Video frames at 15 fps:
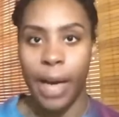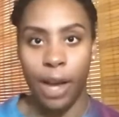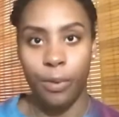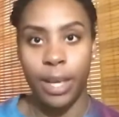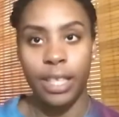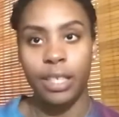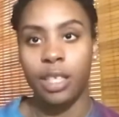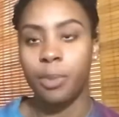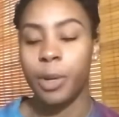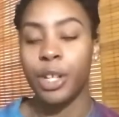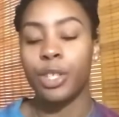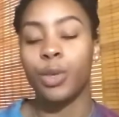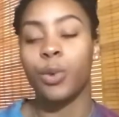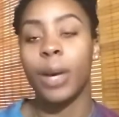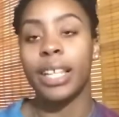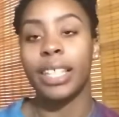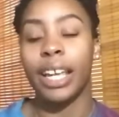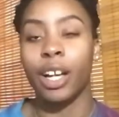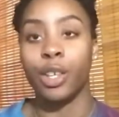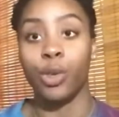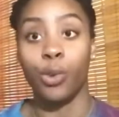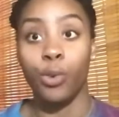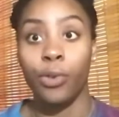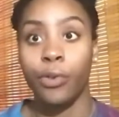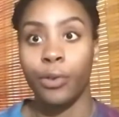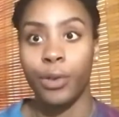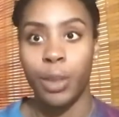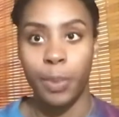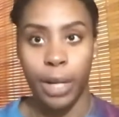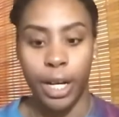So typically when we have the Knave of
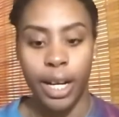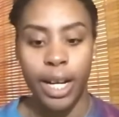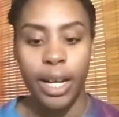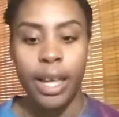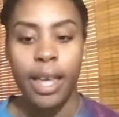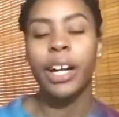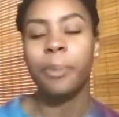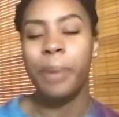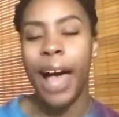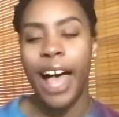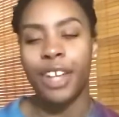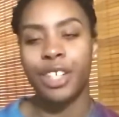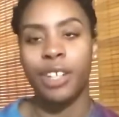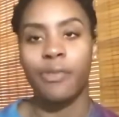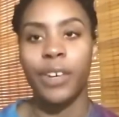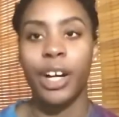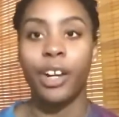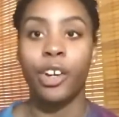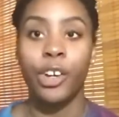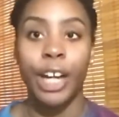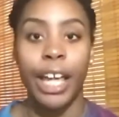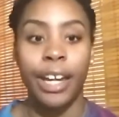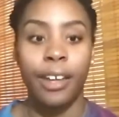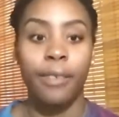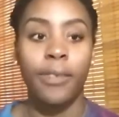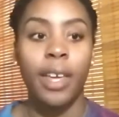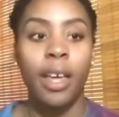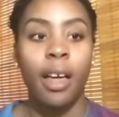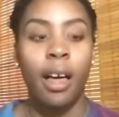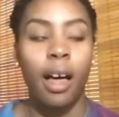Wands, this is saying this is a
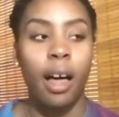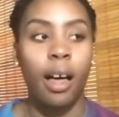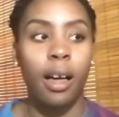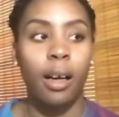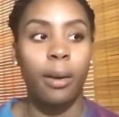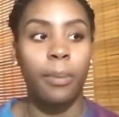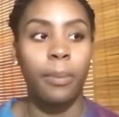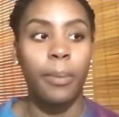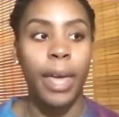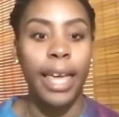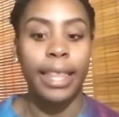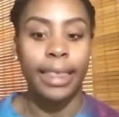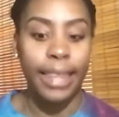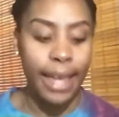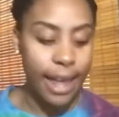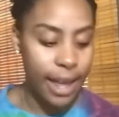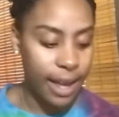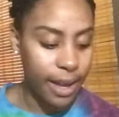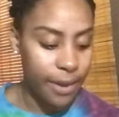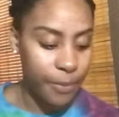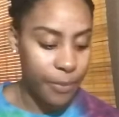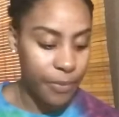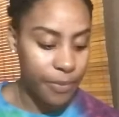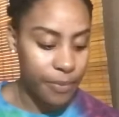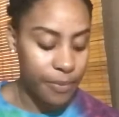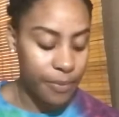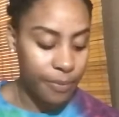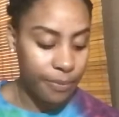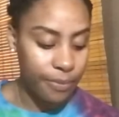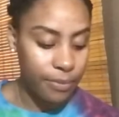childish person, and they
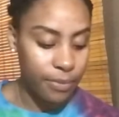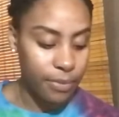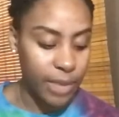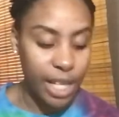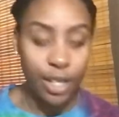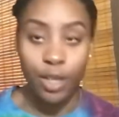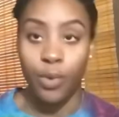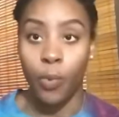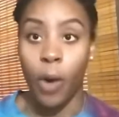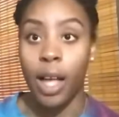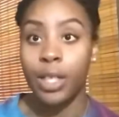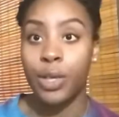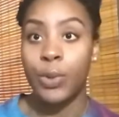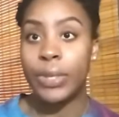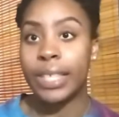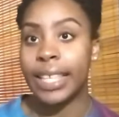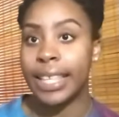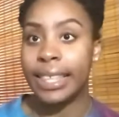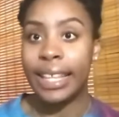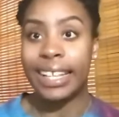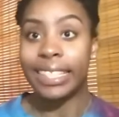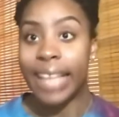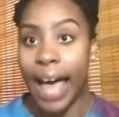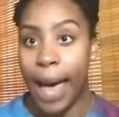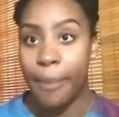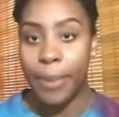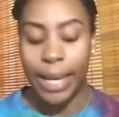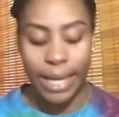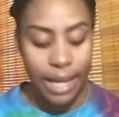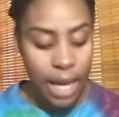just want to see things
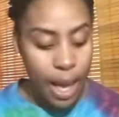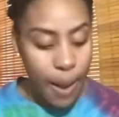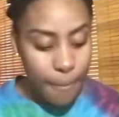happen.